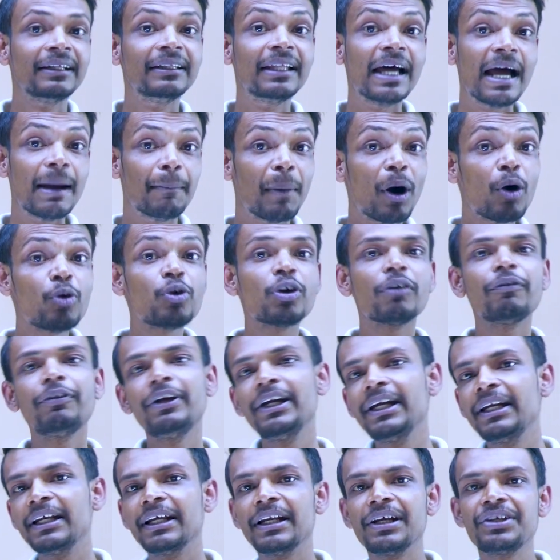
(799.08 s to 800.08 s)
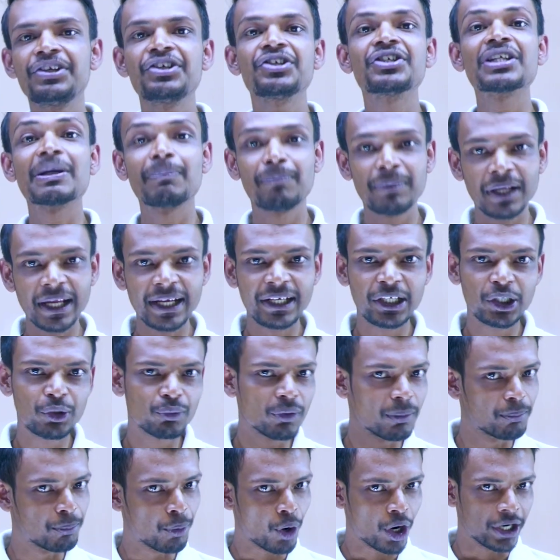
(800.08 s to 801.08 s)
the amount of heat energy supplied
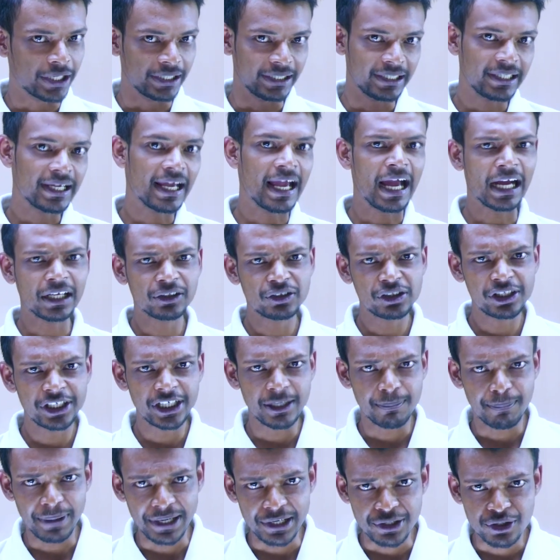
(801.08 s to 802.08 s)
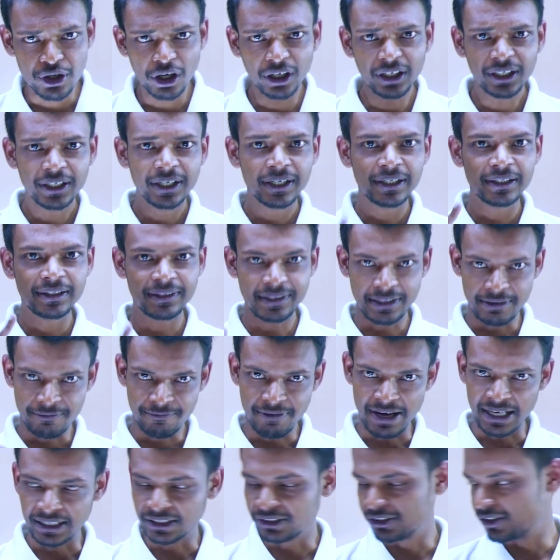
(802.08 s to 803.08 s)
to a body actually depends on 3
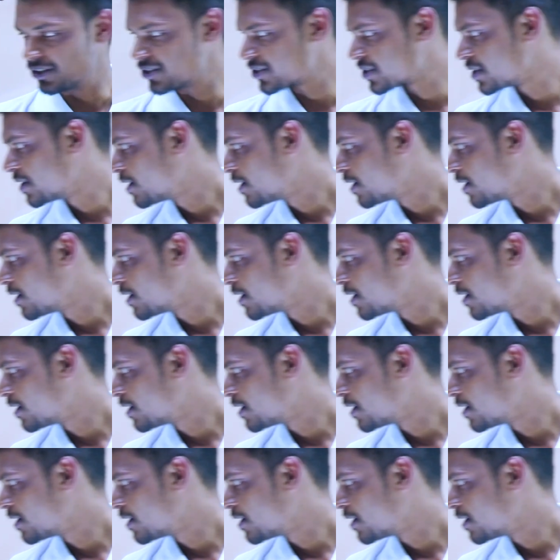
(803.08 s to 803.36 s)
factors.